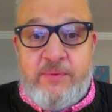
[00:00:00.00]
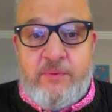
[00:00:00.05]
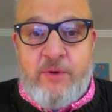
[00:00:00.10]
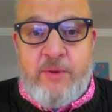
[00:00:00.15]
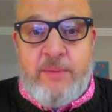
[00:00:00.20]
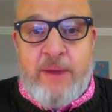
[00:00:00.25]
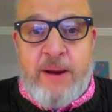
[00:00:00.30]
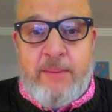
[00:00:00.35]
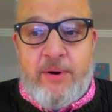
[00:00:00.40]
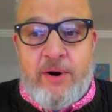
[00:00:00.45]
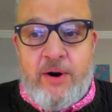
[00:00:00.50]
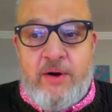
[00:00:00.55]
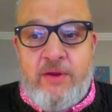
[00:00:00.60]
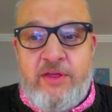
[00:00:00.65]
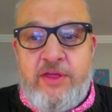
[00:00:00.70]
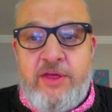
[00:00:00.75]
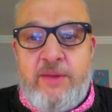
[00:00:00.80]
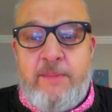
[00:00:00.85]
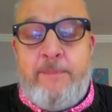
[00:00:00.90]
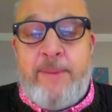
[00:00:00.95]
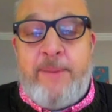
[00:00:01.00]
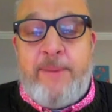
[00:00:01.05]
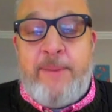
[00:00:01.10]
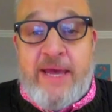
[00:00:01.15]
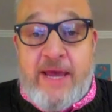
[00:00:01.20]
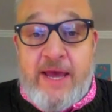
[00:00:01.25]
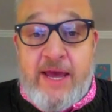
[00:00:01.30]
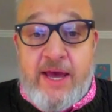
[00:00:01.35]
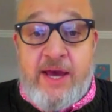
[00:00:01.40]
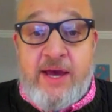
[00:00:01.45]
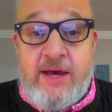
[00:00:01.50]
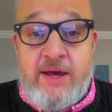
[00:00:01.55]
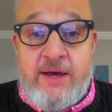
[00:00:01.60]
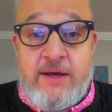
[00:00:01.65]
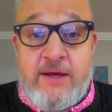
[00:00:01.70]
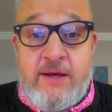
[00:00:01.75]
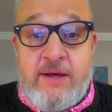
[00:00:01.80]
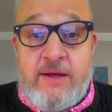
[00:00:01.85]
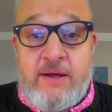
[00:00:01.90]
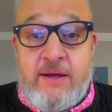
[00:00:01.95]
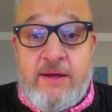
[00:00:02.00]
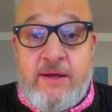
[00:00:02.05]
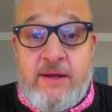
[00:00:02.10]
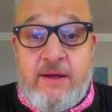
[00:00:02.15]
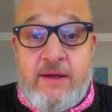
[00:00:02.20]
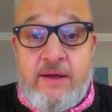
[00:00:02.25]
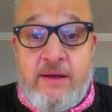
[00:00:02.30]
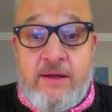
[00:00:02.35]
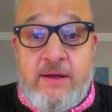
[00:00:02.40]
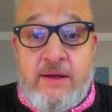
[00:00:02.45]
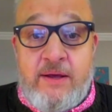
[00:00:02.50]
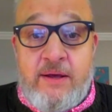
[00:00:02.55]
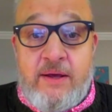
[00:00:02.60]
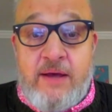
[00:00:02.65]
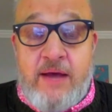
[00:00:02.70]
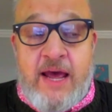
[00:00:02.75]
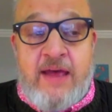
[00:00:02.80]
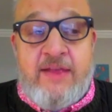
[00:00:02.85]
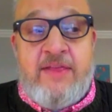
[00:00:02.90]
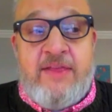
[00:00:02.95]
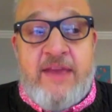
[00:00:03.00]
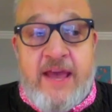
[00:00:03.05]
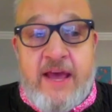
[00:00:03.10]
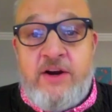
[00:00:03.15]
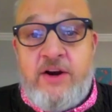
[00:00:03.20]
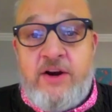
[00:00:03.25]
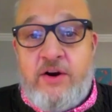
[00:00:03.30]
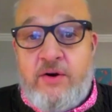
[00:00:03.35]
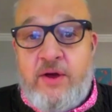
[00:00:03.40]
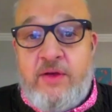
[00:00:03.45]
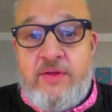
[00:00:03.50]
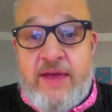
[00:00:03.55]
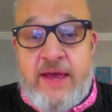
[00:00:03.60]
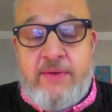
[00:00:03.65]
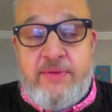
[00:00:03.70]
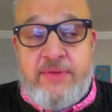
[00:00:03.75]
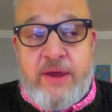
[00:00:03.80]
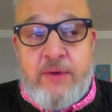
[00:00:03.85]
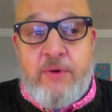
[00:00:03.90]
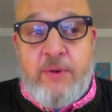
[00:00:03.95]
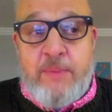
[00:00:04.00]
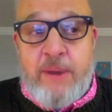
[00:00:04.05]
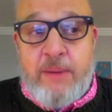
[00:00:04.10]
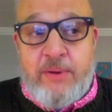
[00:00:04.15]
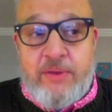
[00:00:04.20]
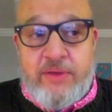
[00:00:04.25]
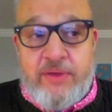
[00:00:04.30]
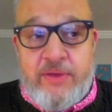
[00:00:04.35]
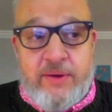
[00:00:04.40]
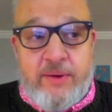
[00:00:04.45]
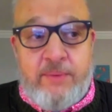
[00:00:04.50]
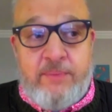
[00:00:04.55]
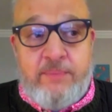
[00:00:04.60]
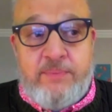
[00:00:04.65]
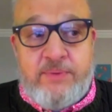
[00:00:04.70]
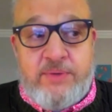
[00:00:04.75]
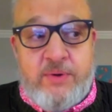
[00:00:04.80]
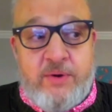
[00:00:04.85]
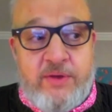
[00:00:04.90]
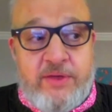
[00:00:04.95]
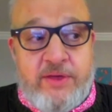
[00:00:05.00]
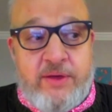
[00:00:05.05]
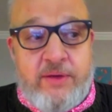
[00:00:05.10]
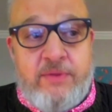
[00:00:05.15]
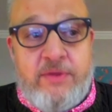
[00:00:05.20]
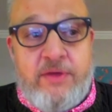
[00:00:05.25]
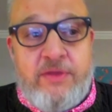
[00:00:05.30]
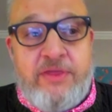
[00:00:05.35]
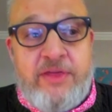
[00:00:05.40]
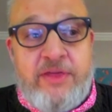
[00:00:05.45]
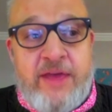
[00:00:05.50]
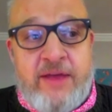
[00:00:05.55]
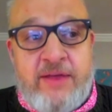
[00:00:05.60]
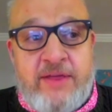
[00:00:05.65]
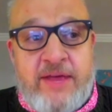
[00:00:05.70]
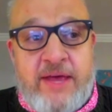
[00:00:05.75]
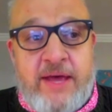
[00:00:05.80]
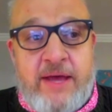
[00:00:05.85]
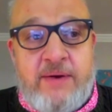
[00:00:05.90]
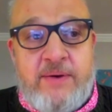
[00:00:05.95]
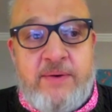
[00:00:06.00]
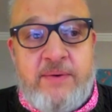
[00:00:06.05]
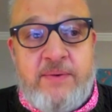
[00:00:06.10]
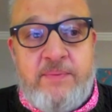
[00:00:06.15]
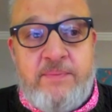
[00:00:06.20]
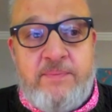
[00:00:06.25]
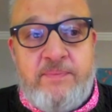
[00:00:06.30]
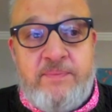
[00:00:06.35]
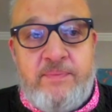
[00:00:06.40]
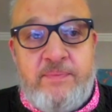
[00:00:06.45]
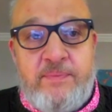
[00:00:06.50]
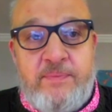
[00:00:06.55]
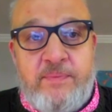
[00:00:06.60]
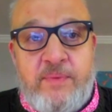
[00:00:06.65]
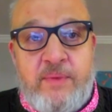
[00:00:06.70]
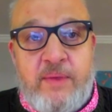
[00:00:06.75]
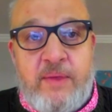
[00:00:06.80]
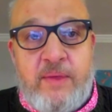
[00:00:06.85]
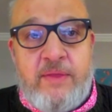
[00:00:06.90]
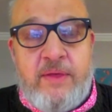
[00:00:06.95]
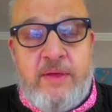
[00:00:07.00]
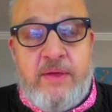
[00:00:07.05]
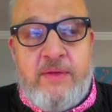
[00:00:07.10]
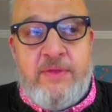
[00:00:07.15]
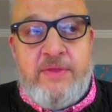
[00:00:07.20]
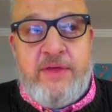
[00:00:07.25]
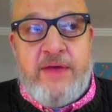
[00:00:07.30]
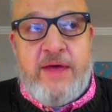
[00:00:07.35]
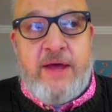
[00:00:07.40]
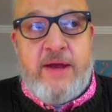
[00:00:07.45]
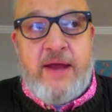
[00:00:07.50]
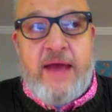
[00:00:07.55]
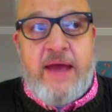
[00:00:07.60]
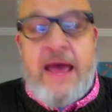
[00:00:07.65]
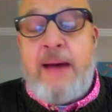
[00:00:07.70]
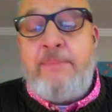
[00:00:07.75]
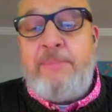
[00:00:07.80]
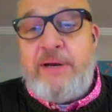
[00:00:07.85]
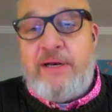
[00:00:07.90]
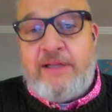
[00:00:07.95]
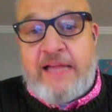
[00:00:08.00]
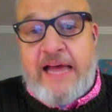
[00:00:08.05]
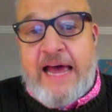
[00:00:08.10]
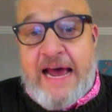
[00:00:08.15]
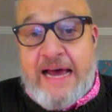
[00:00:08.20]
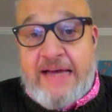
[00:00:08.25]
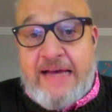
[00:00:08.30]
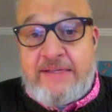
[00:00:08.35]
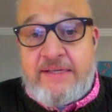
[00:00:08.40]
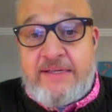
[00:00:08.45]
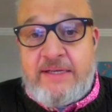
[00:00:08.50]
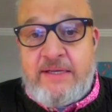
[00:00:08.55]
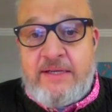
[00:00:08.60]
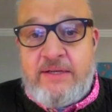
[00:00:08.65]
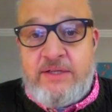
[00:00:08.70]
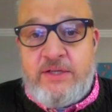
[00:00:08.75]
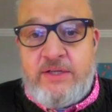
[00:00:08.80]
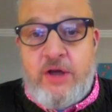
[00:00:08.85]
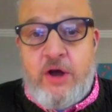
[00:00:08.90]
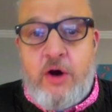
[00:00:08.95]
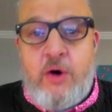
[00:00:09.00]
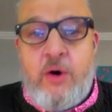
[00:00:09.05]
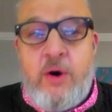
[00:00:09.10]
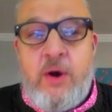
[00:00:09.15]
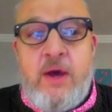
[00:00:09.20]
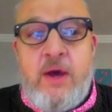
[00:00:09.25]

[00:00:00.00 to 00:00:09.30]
remember the peak, and then they remember the sort of the thing that happened last. So